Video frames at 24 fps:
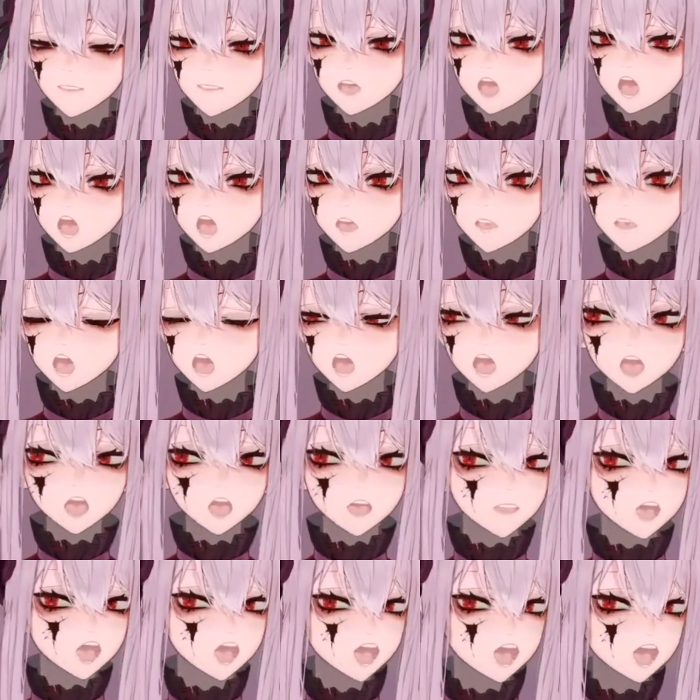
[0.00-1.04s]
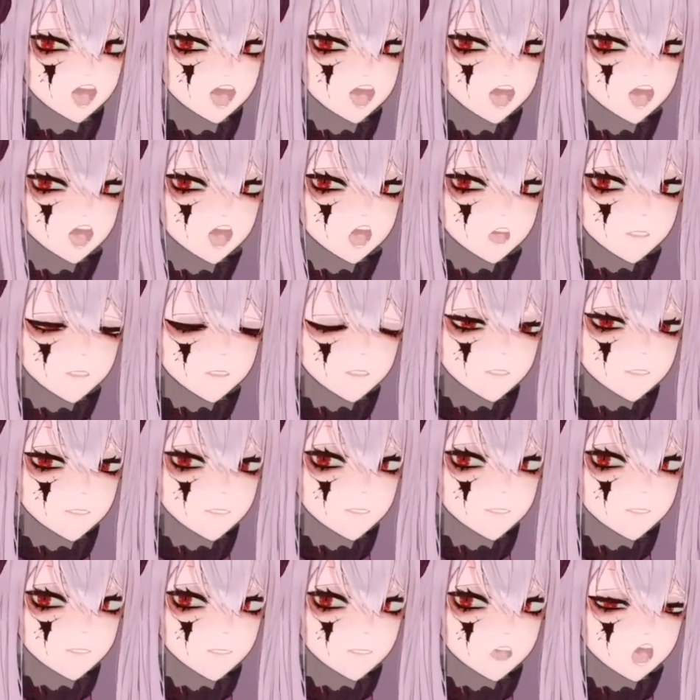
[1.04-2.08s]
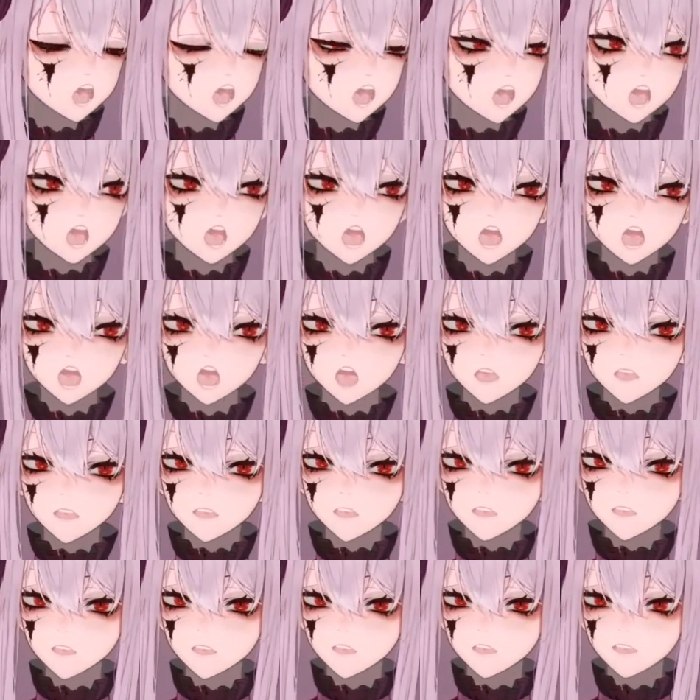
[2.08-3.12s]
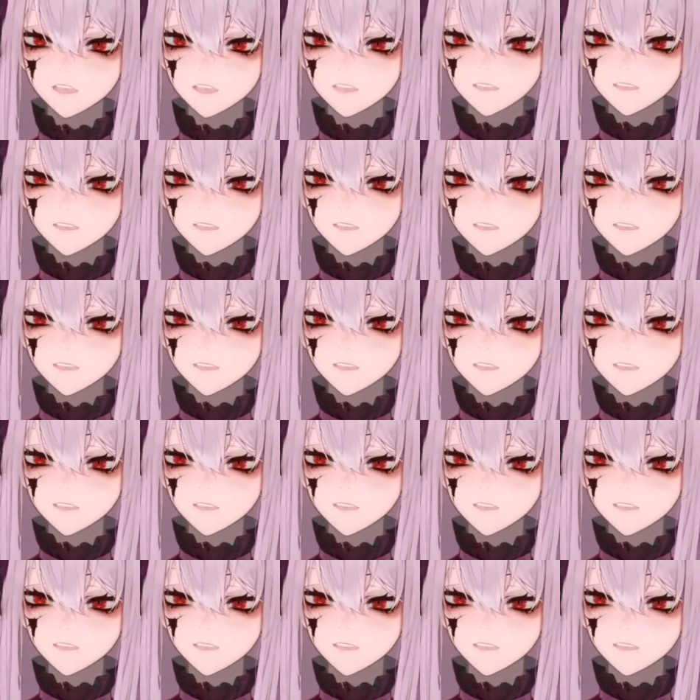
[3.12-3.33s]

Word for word: some Elden Ring today, but, um,